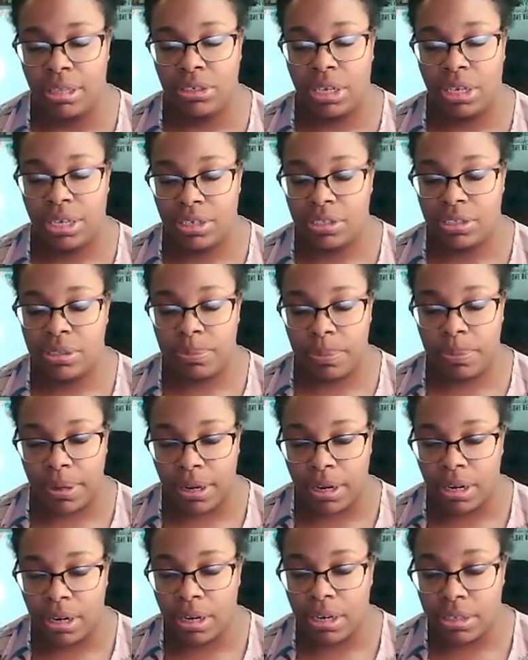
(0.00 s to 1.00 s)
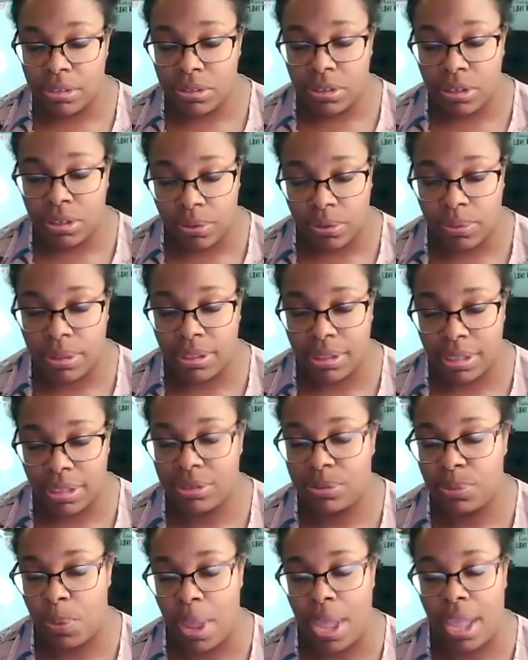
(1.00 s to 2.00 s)
to experience you in
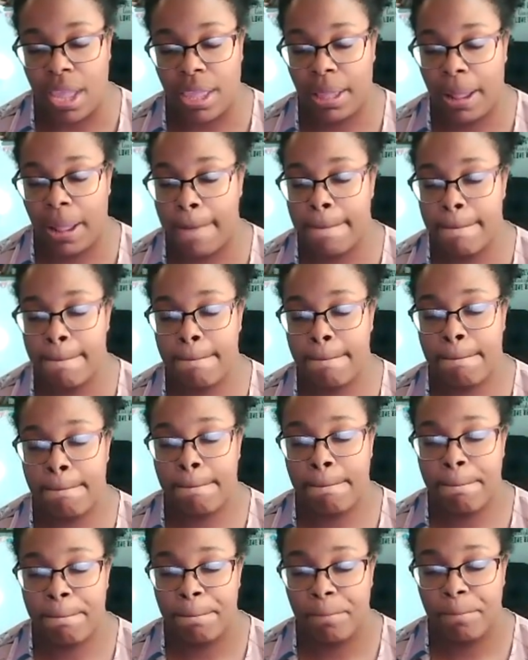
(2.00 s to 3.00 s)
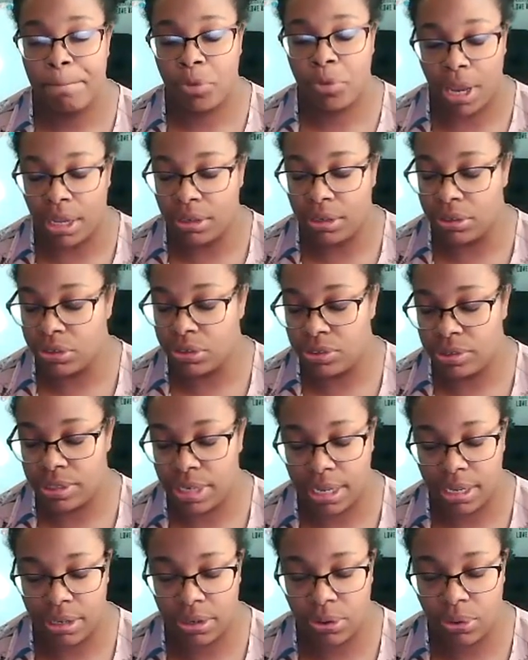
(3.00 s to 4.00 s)
this way, to
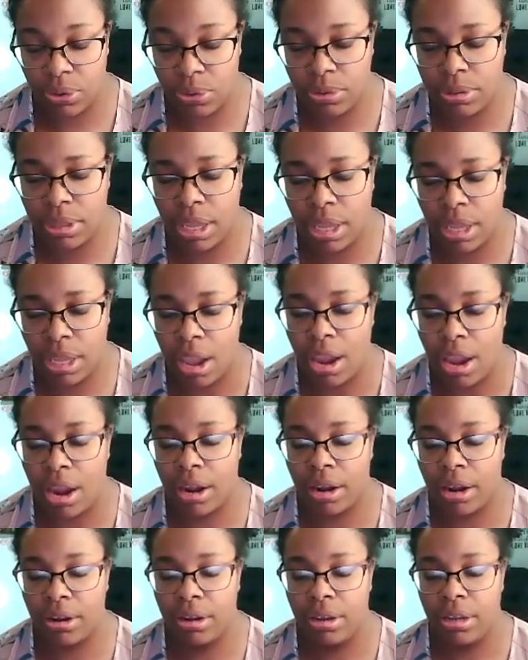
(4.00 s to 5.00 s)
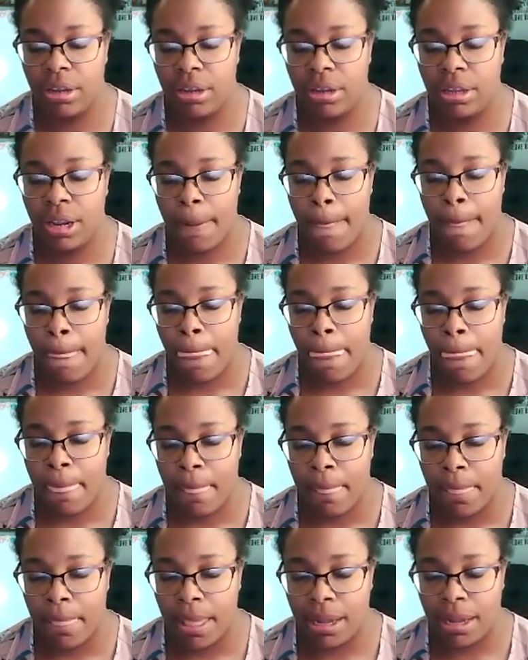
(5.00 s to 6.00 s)
understand who they are
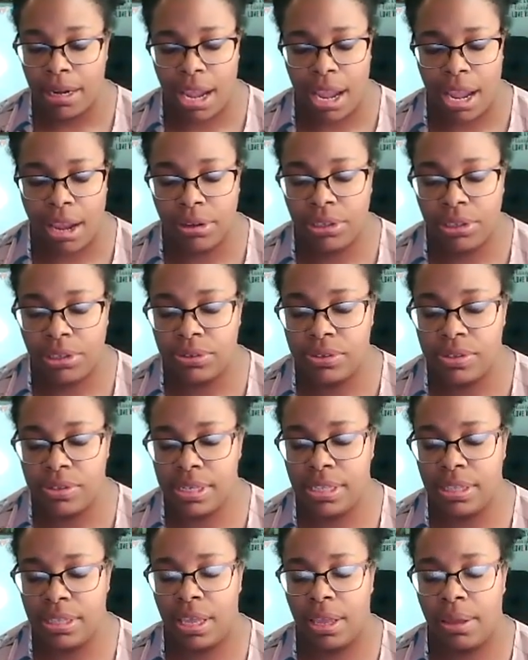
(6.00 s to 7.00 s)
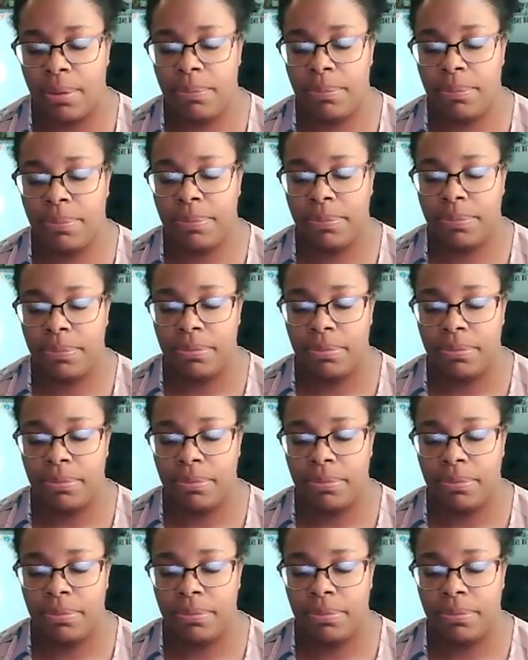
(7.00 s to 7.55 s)
and how you see them